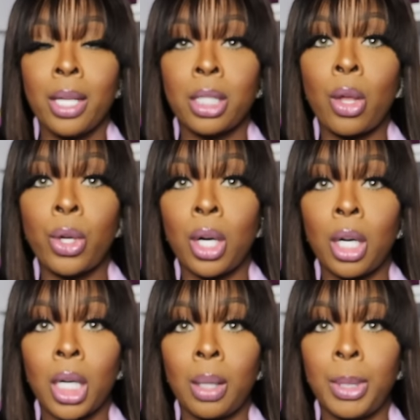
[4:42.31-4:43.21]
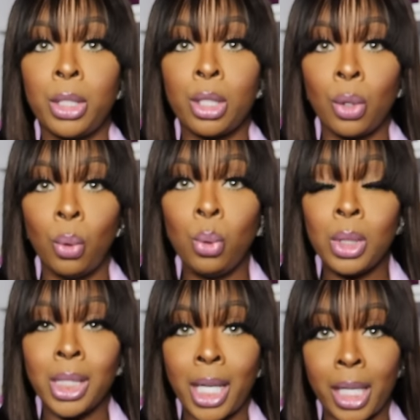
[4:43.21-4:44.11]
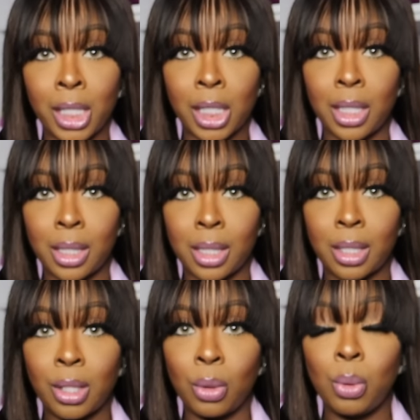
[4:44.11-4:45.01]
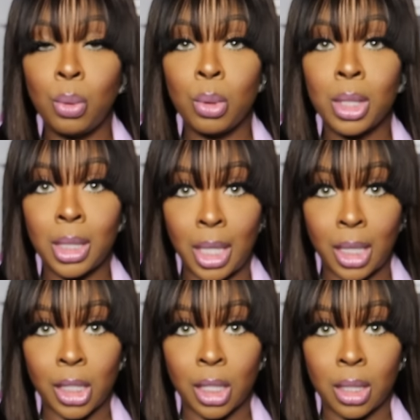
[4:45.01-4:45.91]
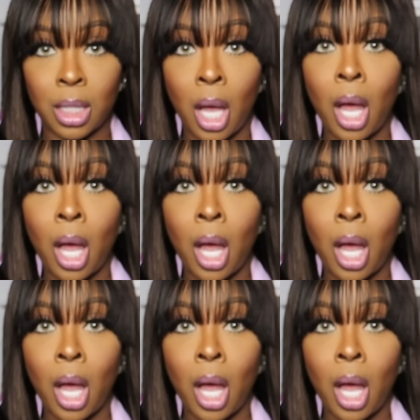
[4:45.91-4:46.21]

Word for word: so there are gonna be two sections two sections